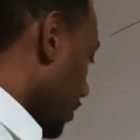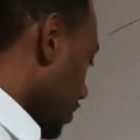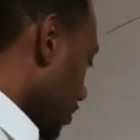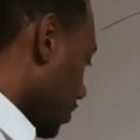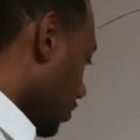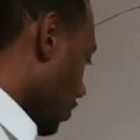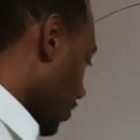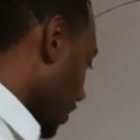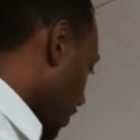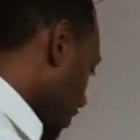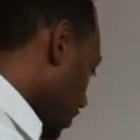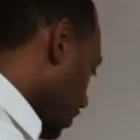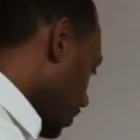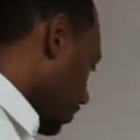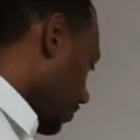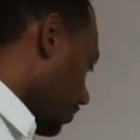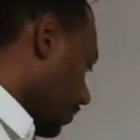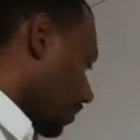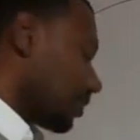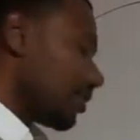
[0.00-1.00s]
So
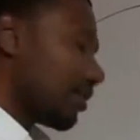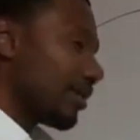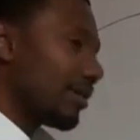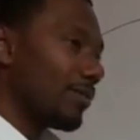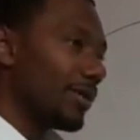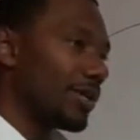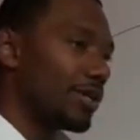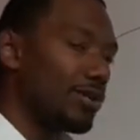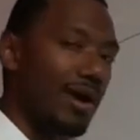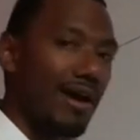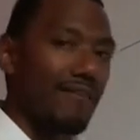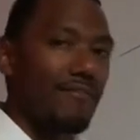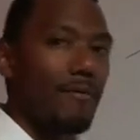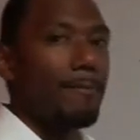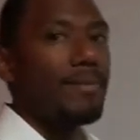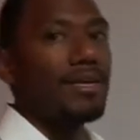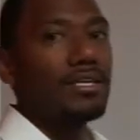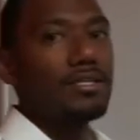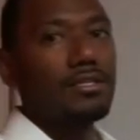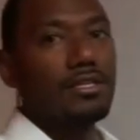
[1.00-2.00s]
when you have a
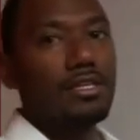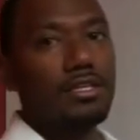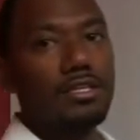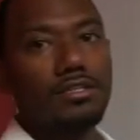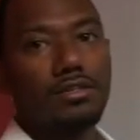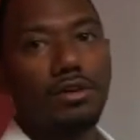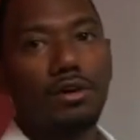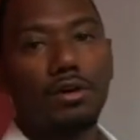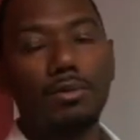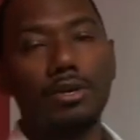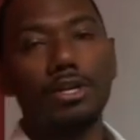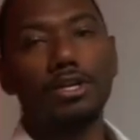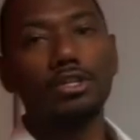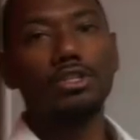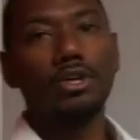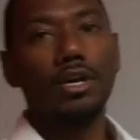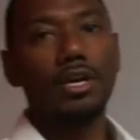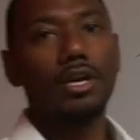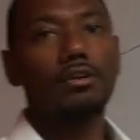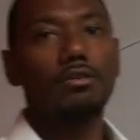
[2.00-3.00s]
business, or when you're
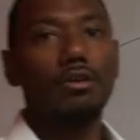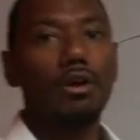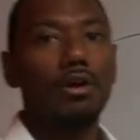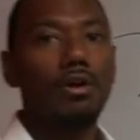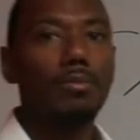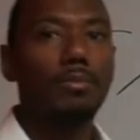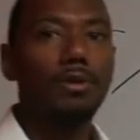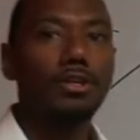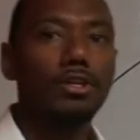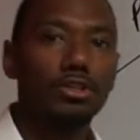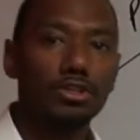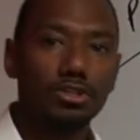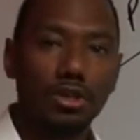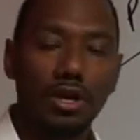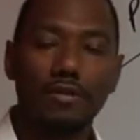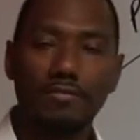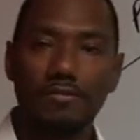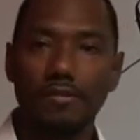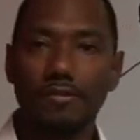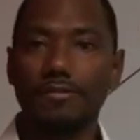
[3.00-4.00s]
trying to grow and when you're
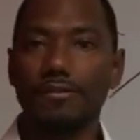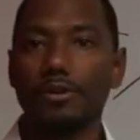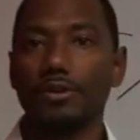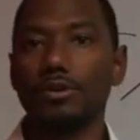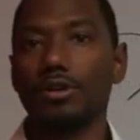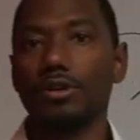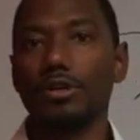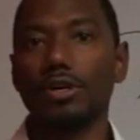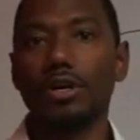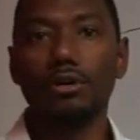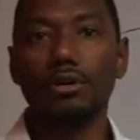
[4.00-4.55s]
trying to fulfill your